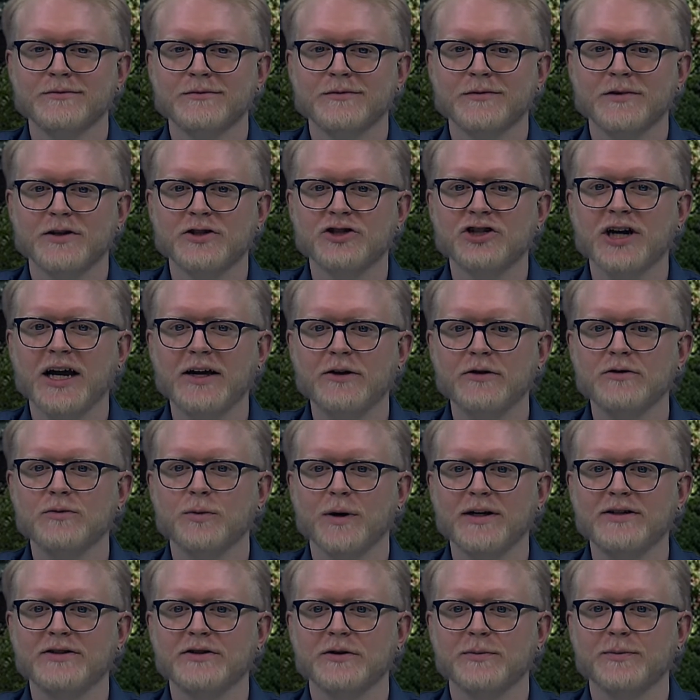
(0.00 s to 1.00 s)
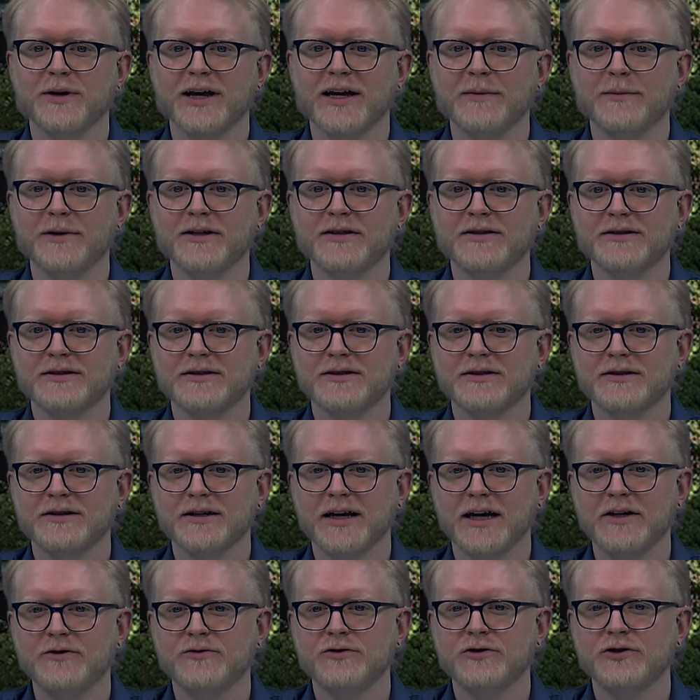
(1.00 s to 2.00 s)
The child winter payment,
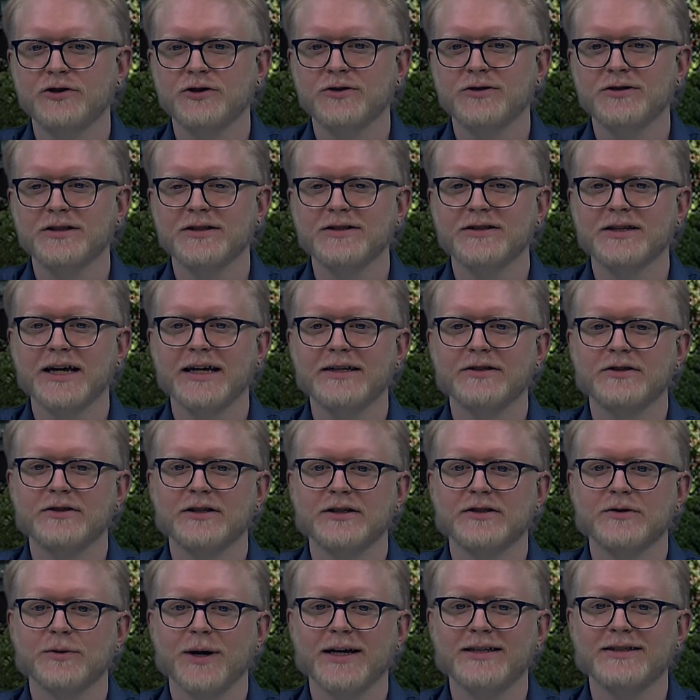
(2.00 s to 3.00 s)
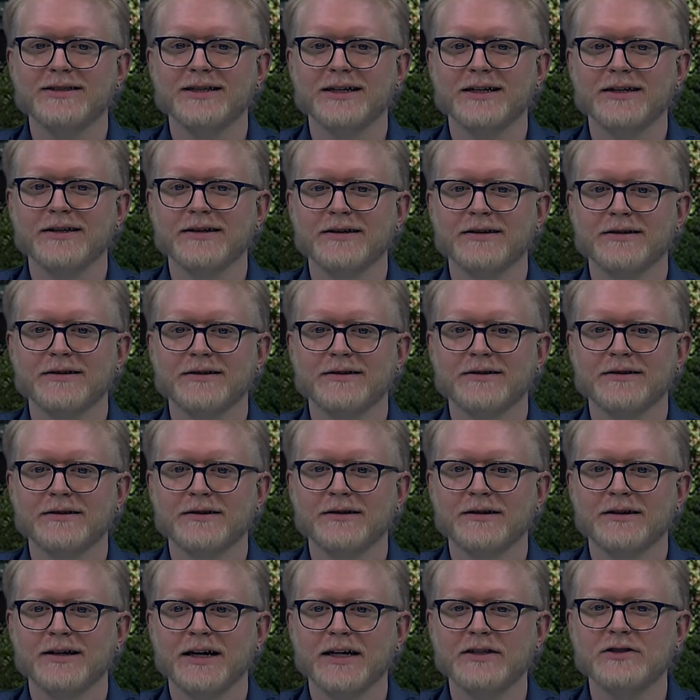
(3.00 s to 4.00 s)
introduced in 2020,
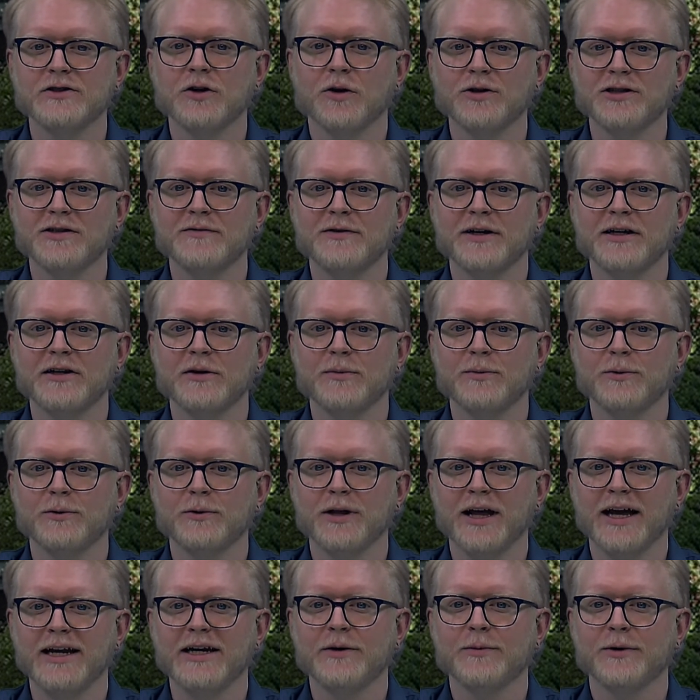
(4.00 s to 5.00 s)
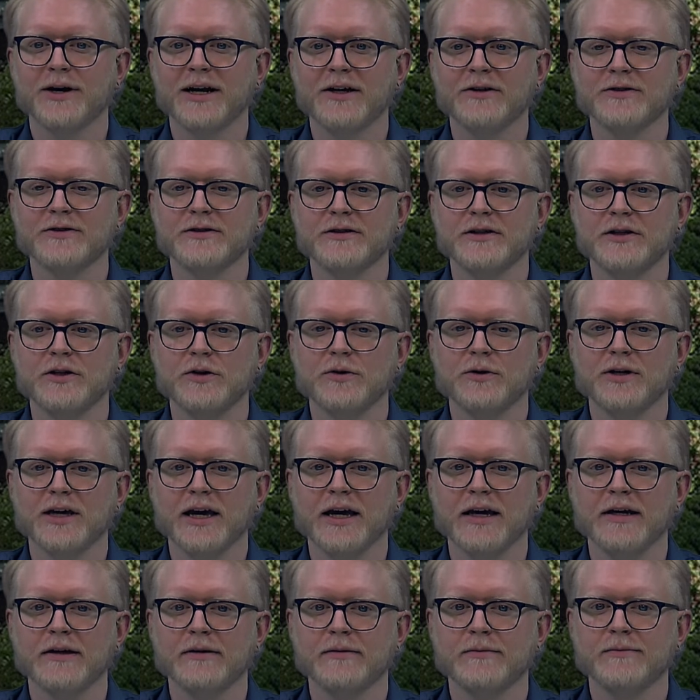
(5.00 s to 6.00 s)
is not available anywhere else in the
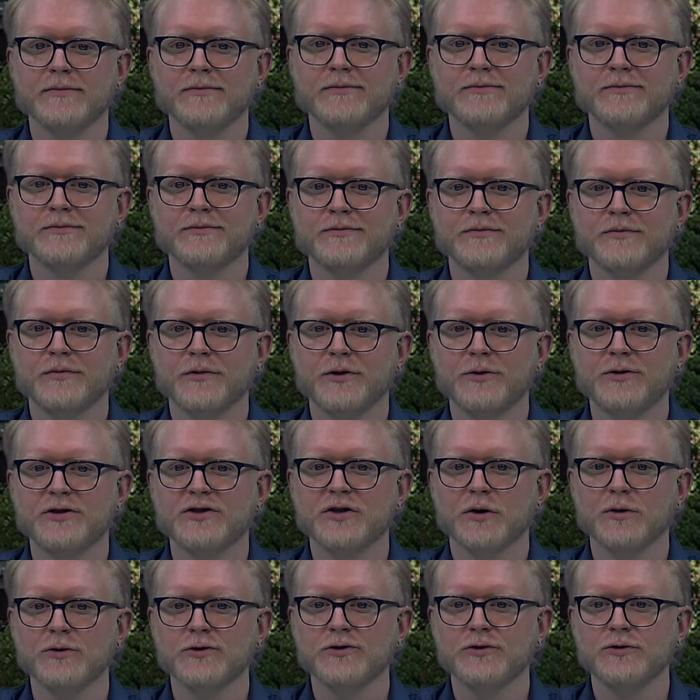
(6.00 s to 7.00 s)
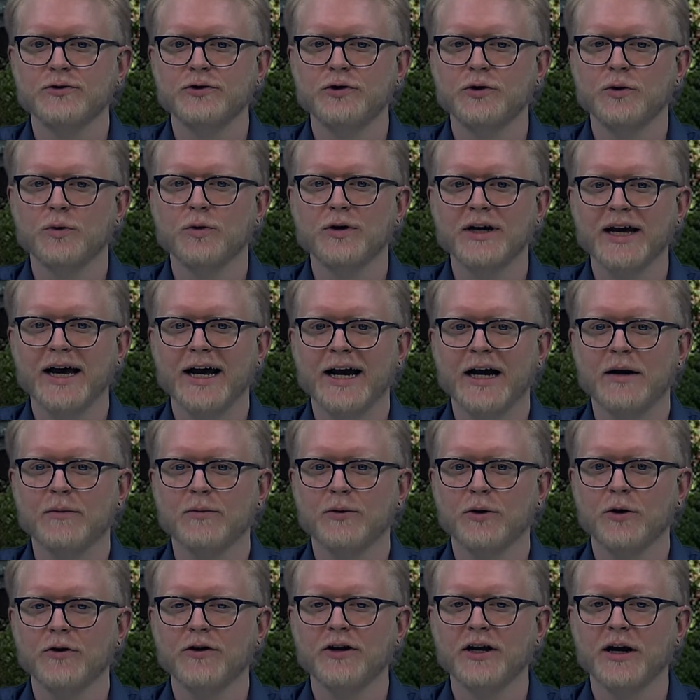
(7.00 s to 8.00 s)
UK. There is also no cap
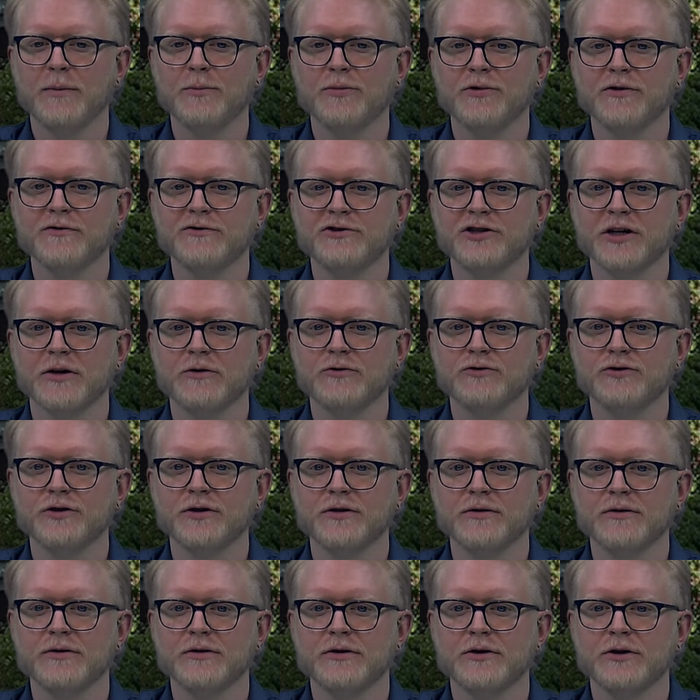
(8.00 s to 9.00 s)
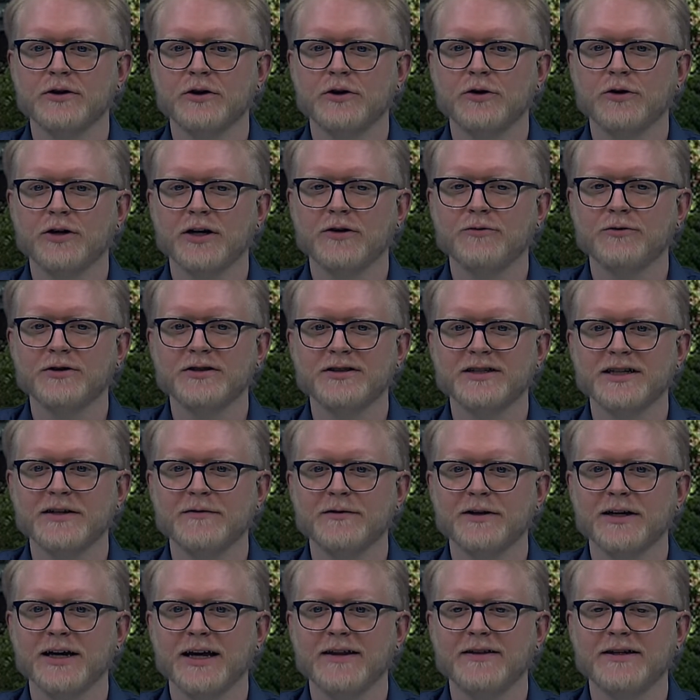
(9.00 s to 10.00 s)
on the number of children who can receive
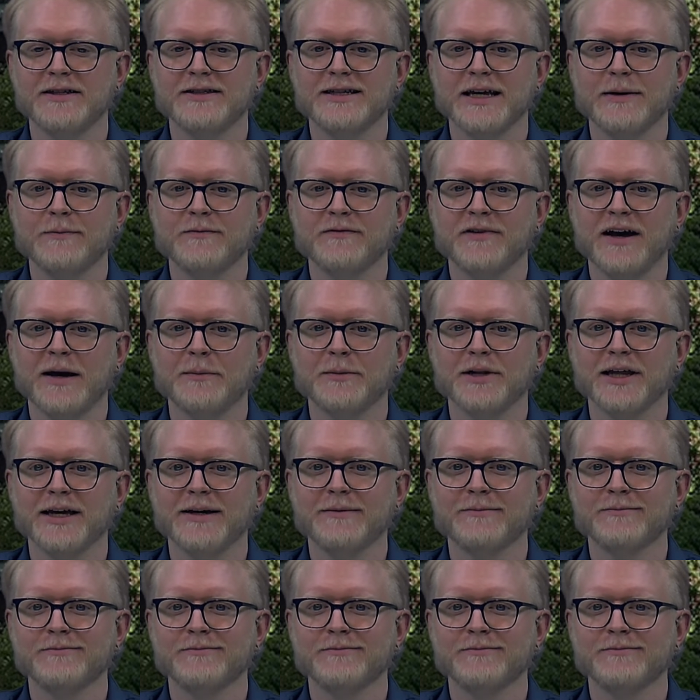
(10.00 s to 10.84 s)
it in the same family.